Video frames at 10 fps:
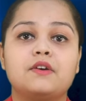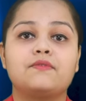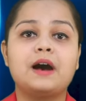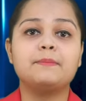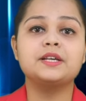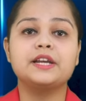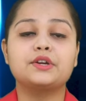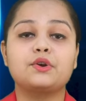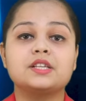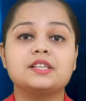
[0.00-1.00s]
Farmers
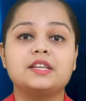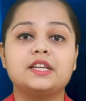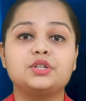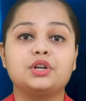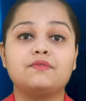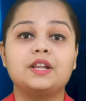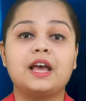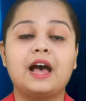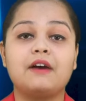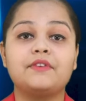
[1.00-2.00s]
across the nation will
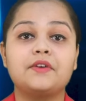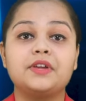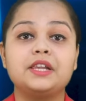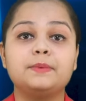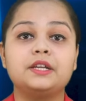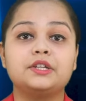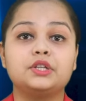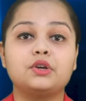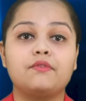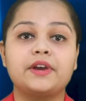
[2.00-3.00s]
have
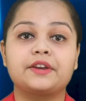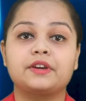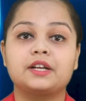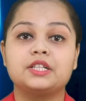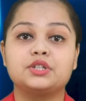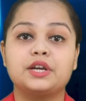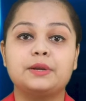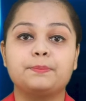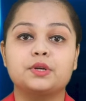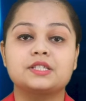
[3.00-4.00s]
availability of agriculture
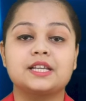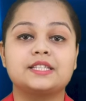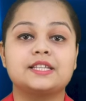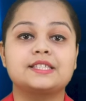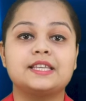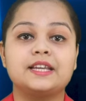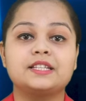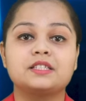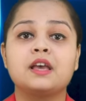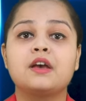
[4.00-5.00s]
inputs such as
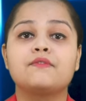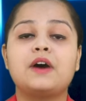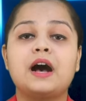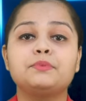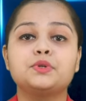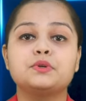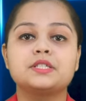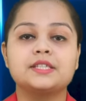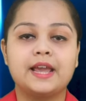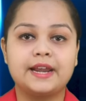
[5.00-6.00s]
seeds, farm
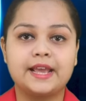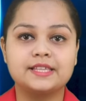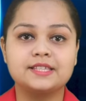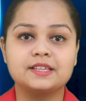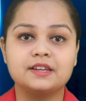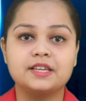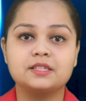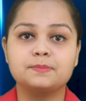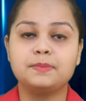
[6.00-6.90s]
tools and accessories,